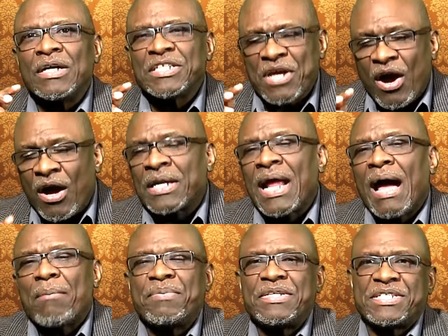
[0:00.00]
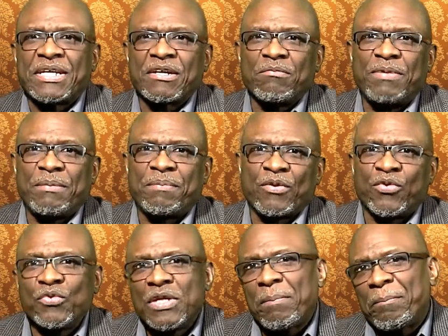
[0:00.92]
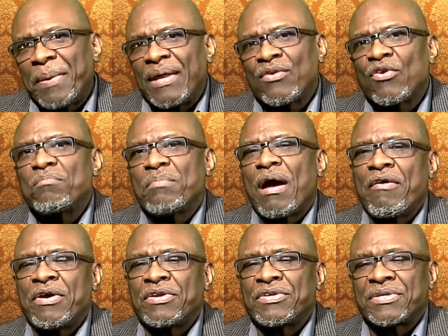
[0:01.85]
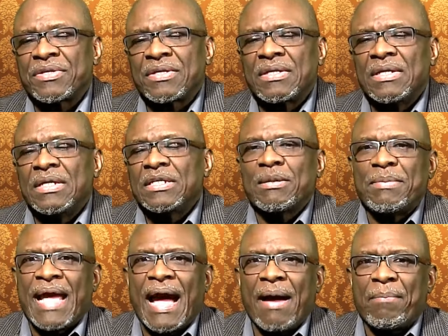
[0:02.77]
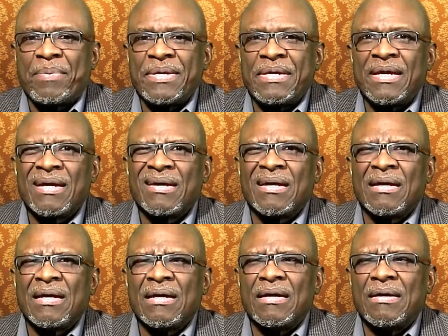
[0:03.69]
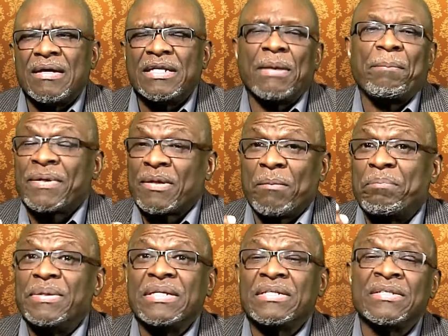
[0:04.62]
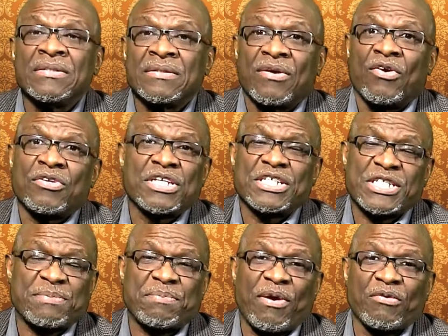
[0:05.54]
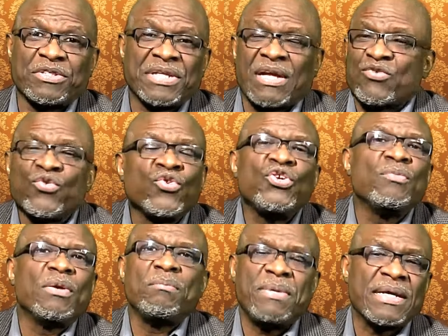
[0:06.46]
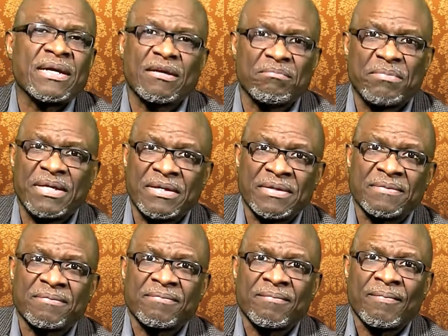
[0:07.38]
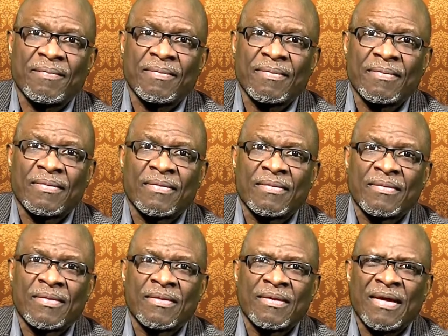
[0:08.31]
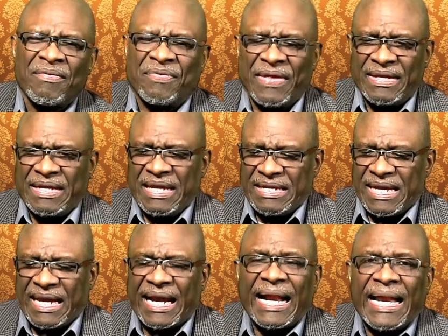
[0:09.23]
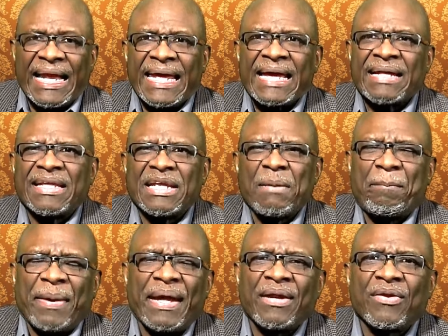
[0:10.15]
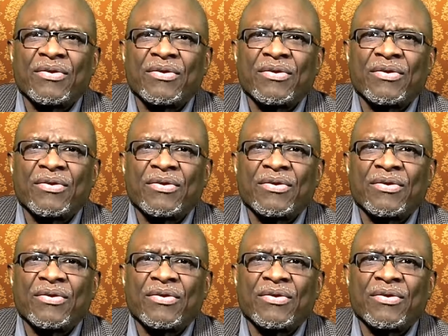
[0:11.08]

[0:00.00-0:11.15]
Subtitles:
unhappy single people who depend on marriage to be happy, they put a burden on their spouse that no human being can bear. They cling and they depend on